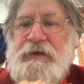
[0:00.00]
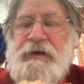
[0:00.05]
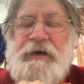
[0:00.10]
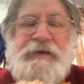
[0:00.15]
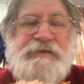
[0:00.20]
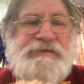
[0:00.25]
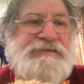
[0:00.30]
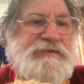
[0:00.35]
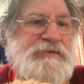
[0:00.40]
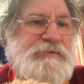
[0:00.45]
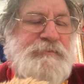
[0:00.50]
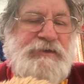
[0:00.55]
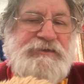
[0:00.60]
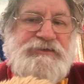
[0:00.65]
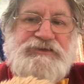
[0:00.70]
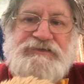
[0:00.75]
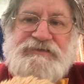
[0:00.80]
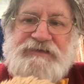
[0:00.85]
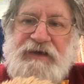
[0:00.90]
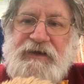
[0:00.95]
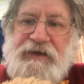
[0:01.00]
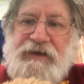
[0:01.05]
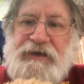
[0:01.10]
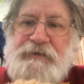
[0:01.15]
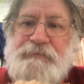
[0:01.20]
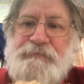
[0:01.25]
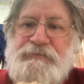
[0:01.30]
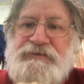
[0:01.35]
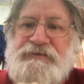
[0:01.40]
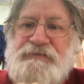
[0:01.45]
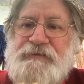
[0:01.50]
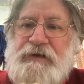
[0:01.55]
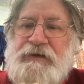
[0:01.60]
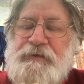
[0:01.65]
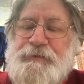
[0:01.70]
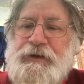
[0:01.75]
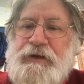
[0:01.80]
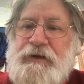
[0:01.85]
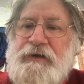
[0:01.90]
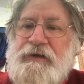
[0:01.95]
and so much time
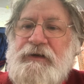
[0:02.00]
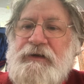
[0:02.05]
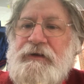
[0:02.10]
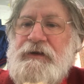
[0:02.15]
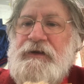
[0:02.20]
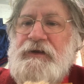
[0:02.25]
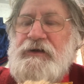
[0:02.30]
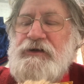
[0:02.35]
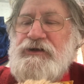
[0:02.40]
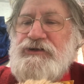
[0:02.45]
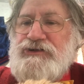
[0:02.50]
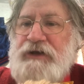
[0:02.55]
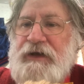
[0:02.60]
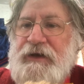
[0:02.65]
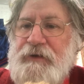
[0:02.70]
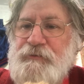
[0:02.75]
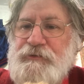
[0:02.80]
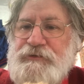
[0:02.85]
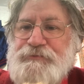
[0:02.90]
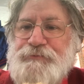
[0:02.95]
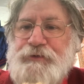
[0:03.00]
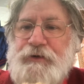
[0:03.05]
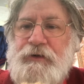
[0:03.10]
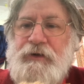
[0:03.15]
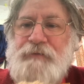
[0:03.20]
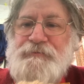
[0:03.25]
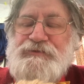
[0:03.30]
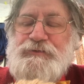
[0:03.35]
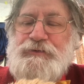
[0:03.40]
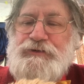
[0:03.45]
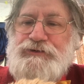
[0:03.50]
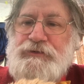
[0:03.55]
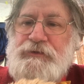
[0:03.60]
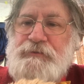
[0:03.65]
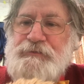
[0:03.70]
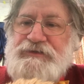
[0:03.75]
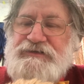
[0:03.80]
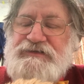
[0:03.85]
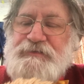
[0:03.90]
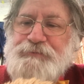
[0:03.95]
developing English language programs, we shouldn't
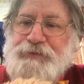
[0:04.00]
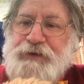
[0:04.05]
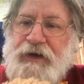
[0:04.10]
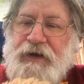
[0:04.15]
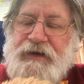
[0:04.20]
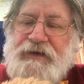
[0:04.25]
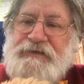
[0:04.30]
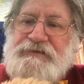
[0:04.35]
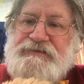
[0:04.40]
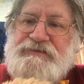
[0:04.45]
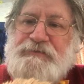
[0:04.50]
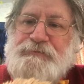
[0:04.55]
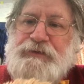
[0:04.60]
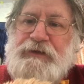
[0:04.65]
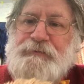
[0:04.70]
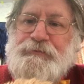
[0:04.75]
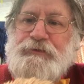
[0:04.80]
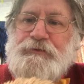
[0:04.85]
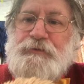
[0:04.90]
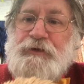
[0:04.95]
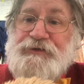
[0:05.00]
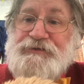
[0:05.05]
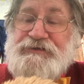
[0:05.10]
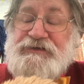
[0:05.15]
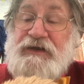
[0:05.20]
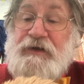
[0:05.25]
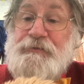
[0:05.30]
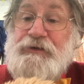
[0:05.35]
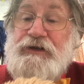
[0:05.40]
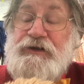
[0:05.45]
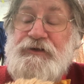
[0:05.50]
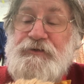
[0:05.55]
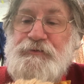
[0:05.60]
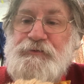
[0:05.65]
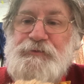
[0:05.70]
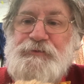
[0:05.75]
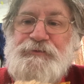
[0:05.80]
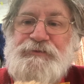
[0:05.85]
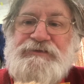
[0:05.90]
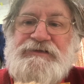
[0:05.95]
be surprised that people want to come and
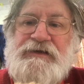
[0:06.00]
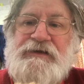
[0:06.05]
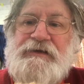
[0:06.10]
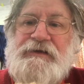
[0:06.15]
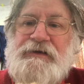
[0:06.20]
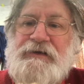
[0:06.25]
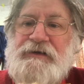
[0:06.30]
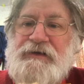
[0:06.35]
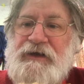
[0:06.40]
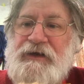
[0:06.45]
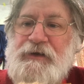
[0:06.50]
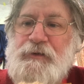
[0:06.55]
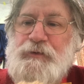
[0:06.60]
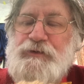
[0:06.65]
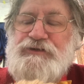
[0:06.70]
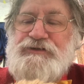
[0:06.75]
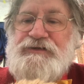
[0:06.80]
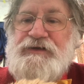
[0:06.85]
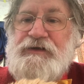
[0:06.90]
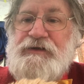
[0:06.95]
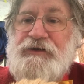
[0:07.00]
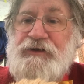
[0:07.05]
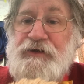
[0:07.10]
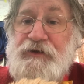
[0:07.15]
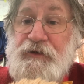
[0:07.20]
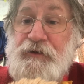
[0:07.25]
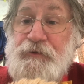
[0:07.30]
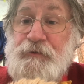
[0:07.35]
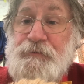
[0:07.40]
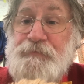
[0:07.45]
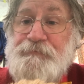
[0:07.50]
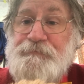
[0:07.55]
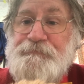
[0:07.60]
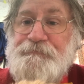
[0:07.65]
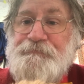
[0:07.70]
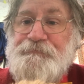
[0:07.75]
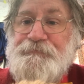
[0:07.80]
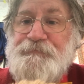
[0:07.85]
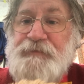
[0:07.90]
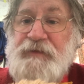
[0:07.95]
use a language they know,
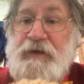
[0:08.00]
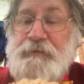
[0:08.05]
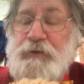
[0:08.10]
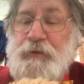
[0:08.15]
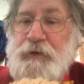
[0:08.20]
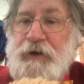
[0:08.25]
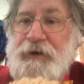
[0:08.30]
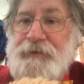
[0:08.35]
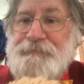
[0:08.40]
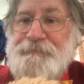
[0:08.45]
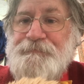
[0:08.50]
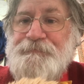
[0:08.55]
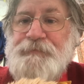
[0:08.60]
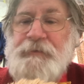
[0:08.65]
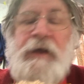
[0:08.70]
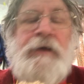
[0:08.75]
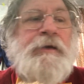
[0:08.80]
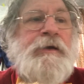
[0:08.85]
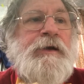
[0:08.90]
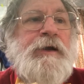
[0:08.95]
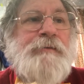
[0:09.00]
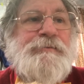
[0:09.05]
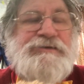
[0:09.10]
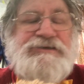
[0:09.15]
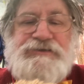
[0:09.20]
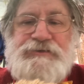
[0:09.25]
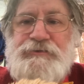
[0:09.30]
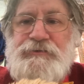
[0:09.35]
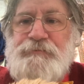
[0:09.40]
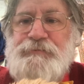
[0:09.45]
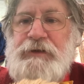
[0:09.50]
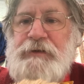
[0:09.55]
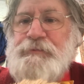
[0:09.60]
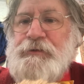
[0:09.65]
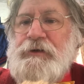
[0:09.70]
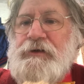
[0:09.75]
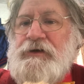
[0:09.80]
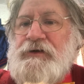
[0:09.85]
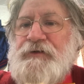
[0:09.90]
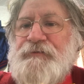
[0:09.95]
number one. Number two,
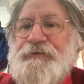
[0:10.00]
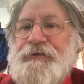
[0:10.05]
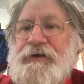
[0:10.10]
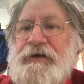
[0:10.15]
people often